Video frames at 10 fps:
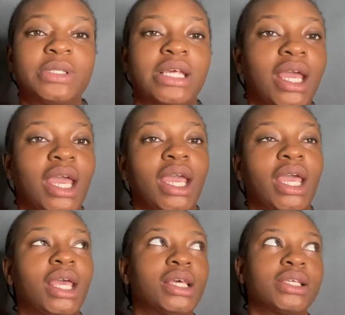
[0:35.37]
Today
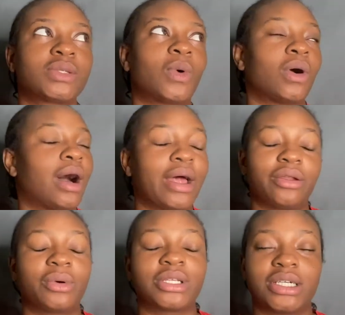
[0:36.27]
is, well, I don't
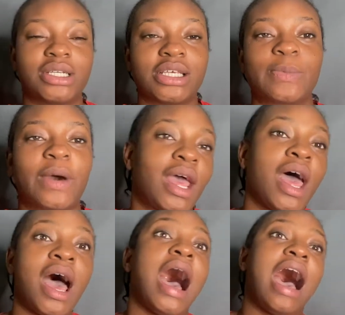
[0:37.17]
know what day it is, but
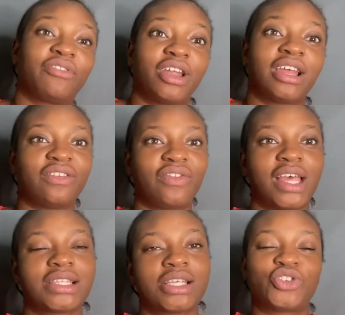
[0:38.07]
I've got an
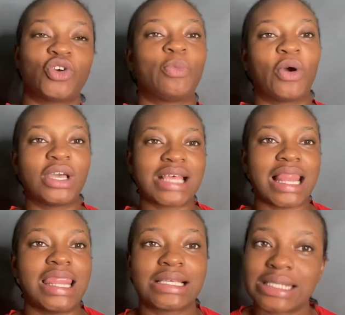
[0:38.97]
event. It's Joe Boy's
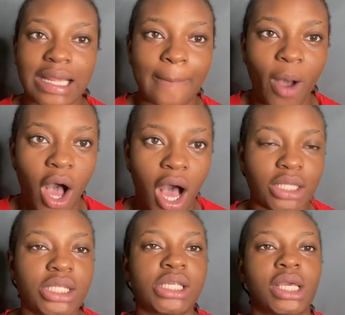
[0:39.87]
listening
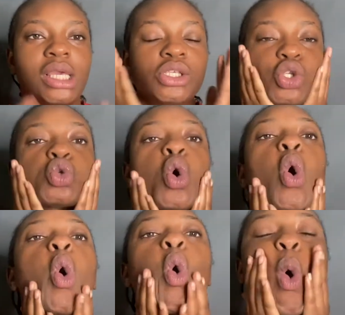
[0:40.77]
party.
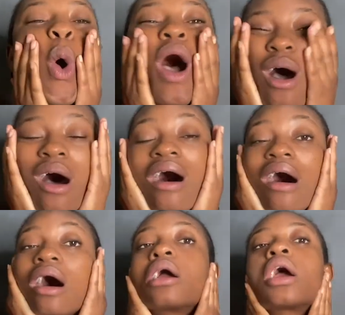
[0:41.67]
So
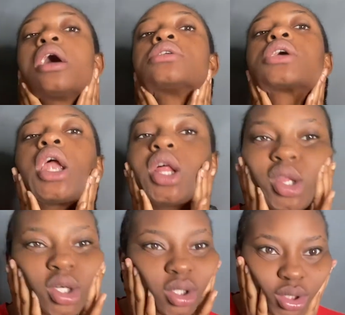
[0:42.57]
a girl's gonna
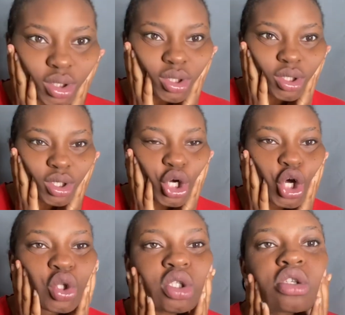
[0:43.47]
look
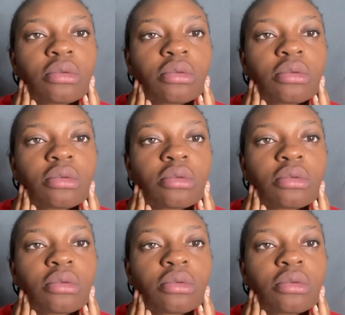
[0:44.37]
good.